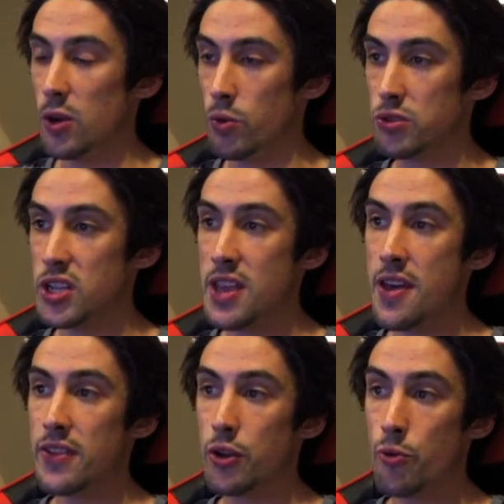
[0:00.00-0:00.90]
we'll see
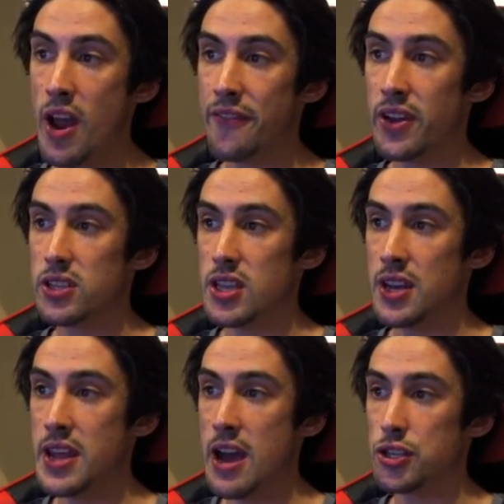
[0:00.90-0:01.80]
that the graphics
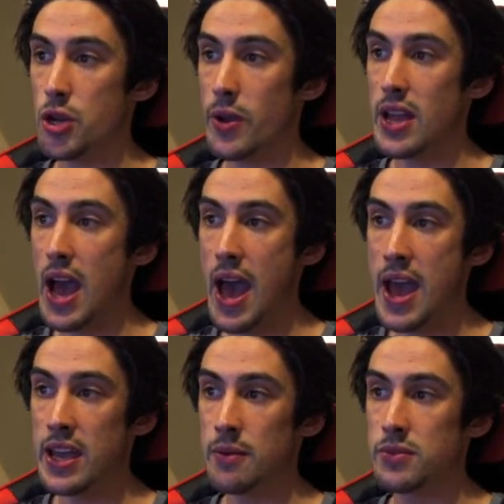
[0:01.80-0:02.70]
are now showing
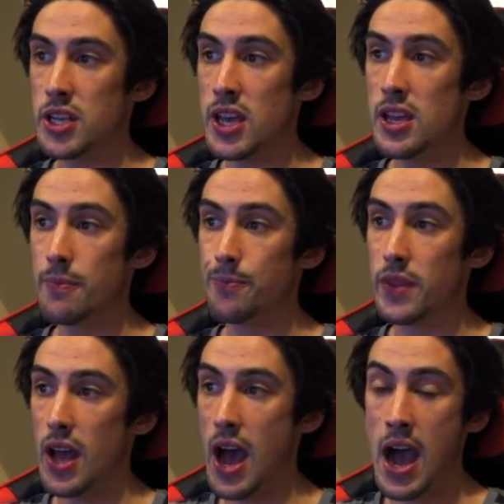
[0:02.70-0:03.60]
AMD
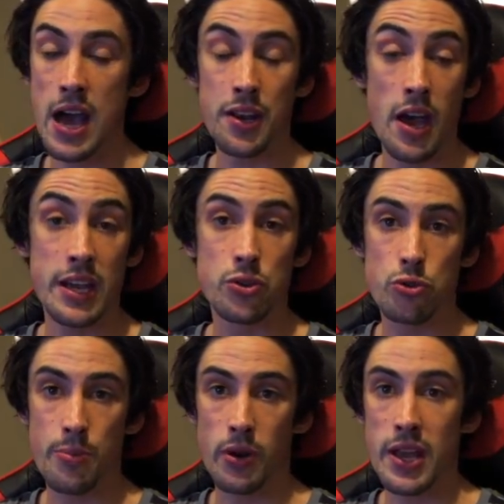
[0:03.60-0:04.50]
R9
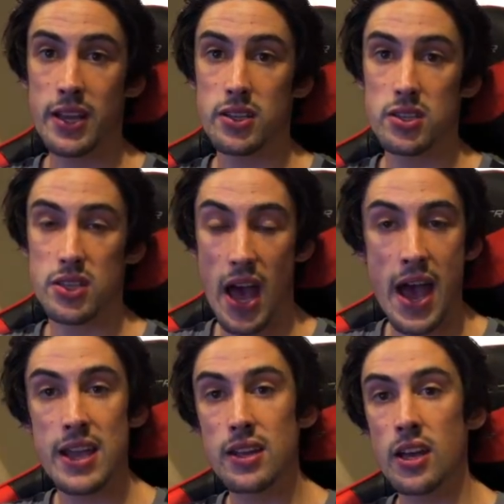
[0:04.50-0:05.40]
XXX
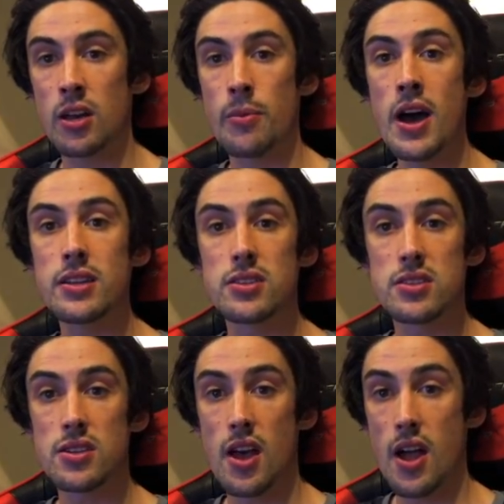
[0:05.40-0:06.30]

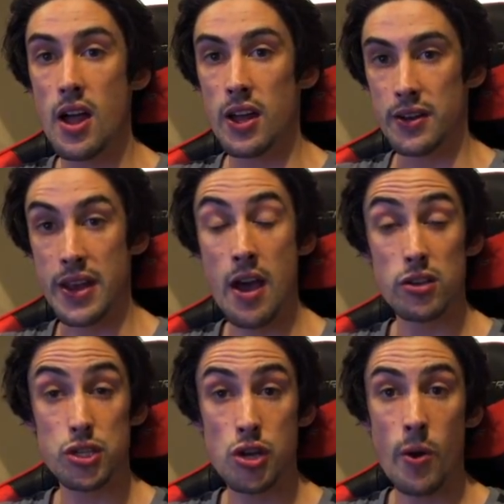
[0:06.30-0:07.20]
8GB. Now
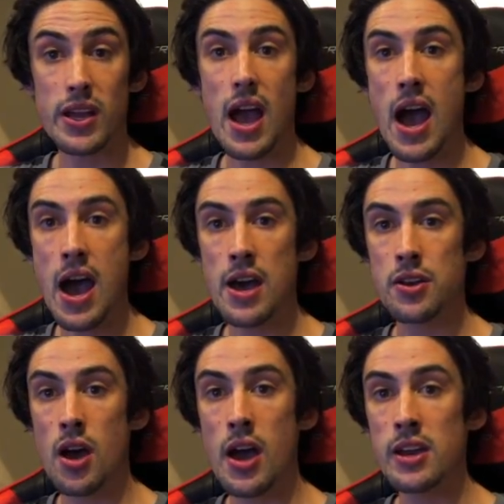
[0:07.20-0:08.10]
it's showing
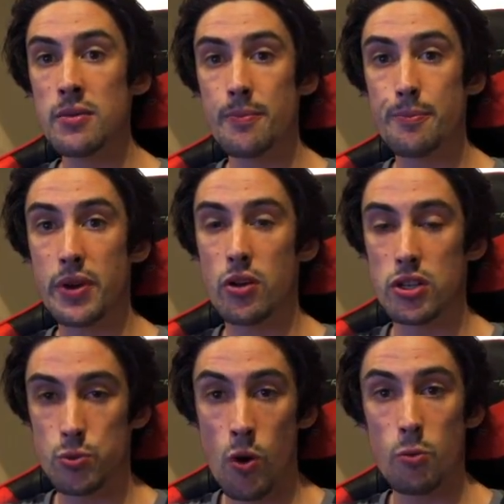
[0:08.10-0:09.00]
R9
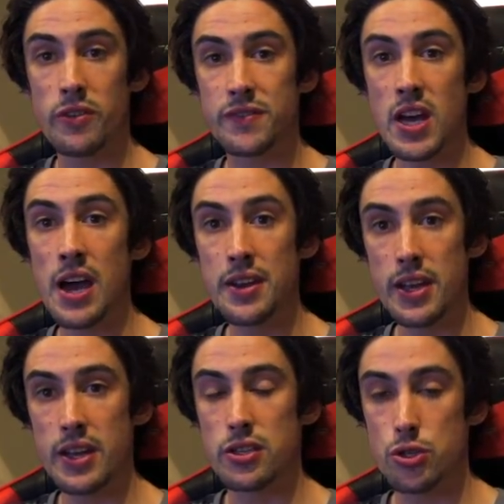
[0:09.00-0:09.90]
because what we've done
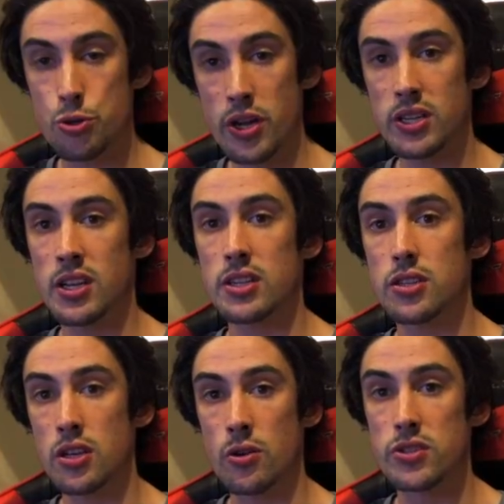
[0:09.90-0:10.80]
is tricked it
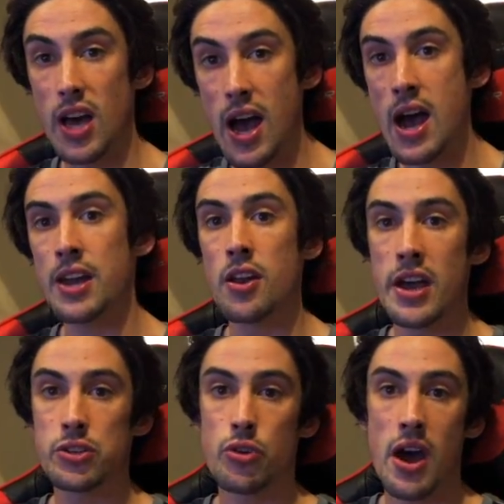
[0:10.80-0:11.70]
to use the
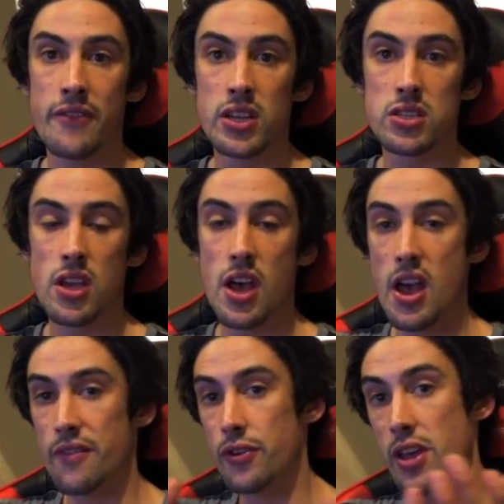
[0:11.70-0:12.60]
R9 drivers
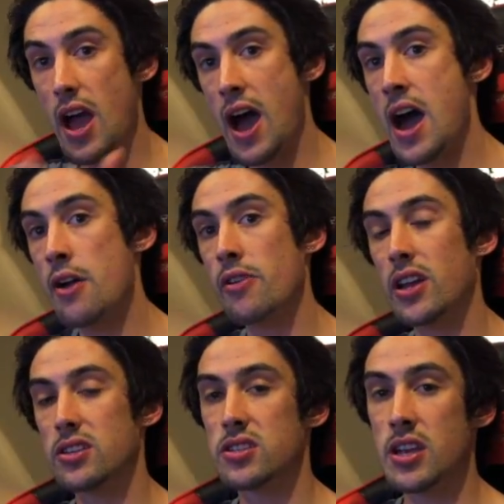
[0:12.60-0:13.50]
for the
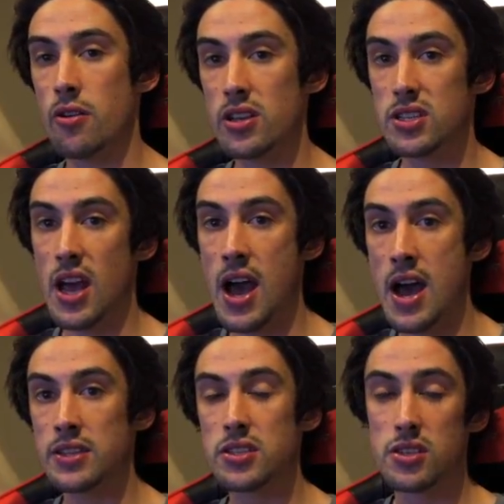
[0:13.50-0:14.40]
RX series
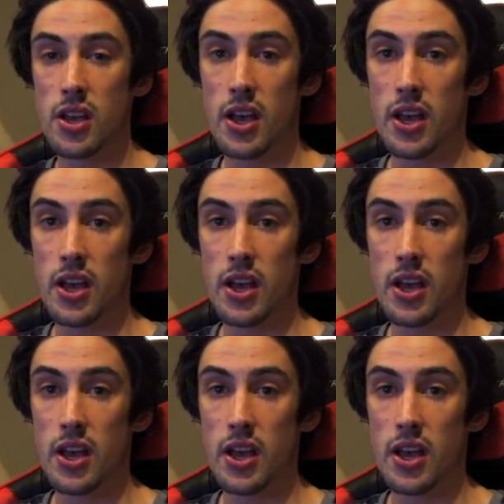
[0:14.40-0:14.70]
cards.